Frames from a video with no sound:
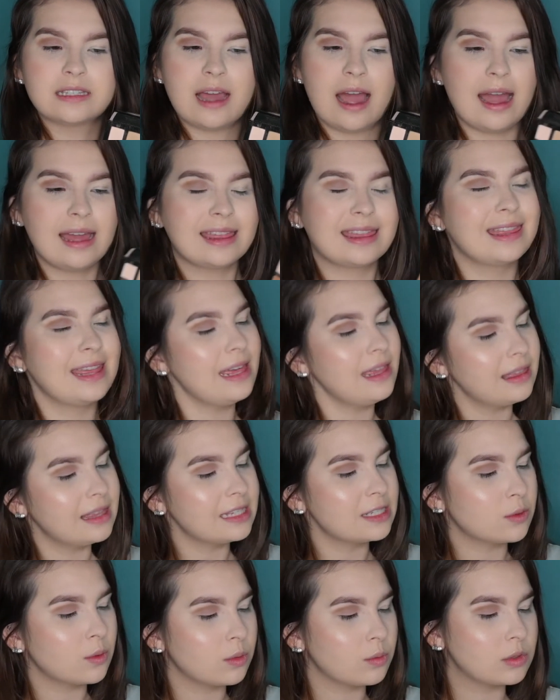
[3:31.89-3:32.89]
I think
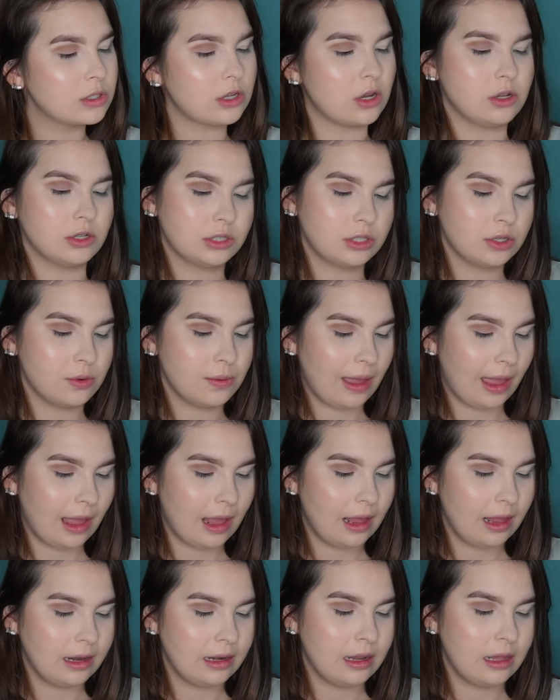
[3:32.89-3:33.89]
this one was also
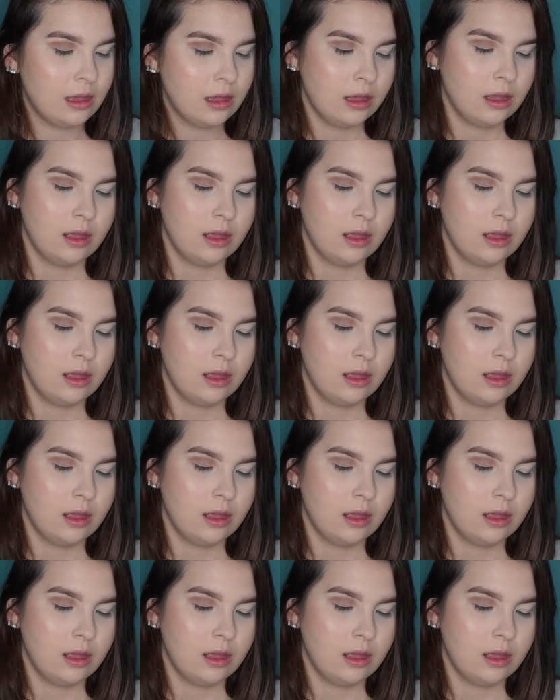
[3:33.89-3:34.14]
in